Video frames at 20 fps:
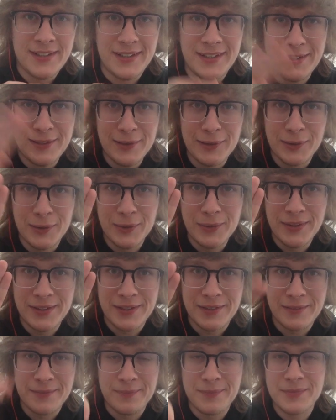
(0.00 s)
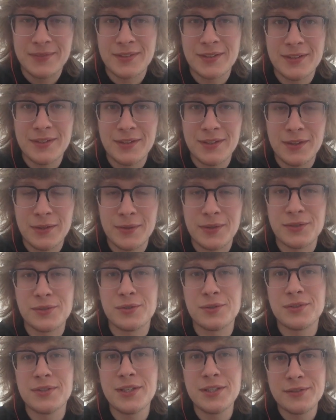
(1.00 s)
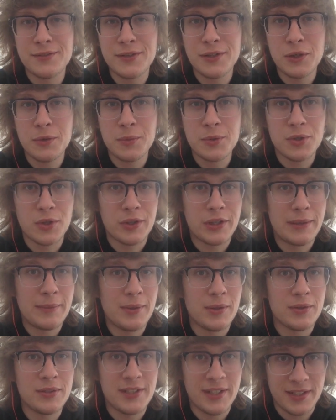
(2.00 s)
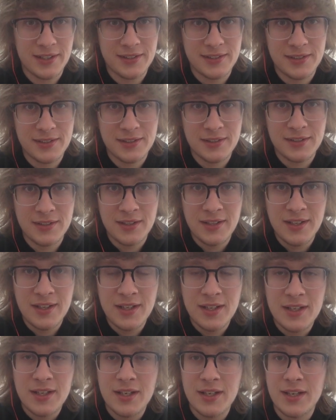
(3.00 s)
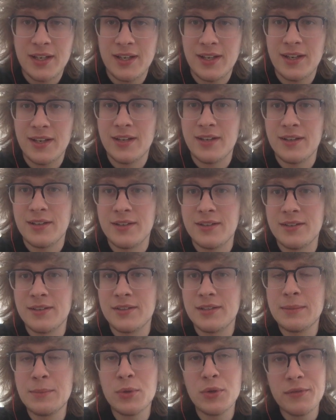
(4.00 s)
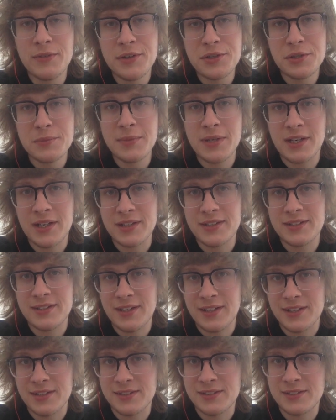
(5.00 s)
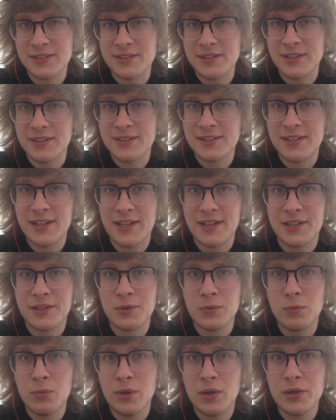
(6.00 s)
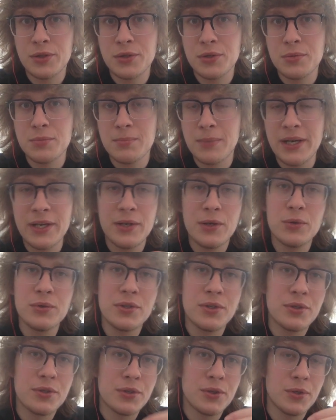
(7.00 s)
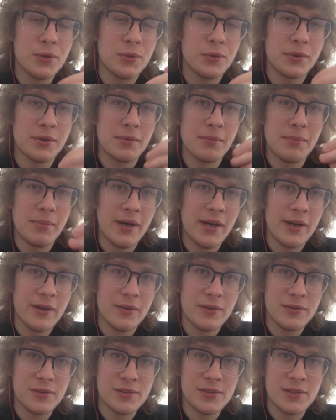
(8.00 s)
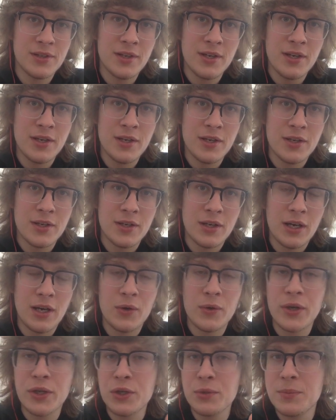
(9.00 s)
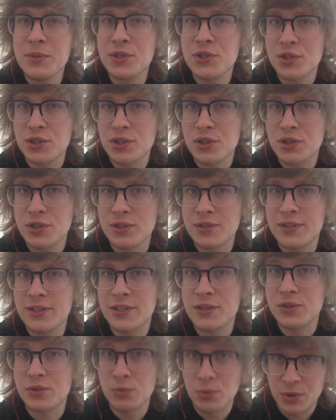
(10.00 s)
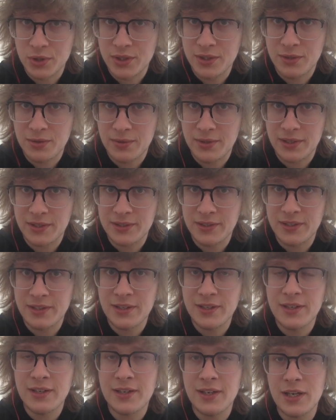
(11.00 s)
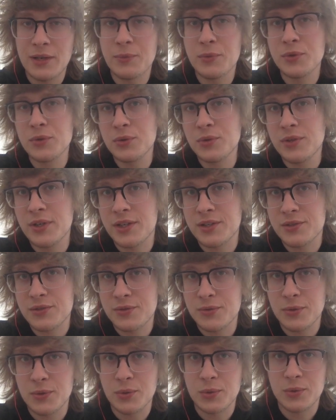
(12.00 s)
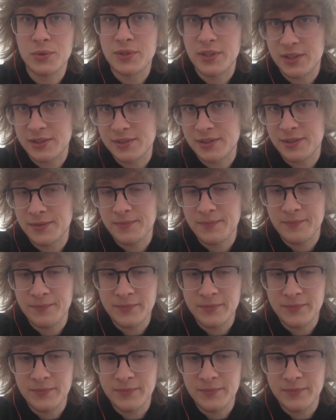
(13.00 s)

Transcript: Hello there. Alright, so in today's video we'll be talking about tests. And the motivation behind tests is that while you might know that your code compiles, how can you be sure that it's working correctly? And we do that through testing.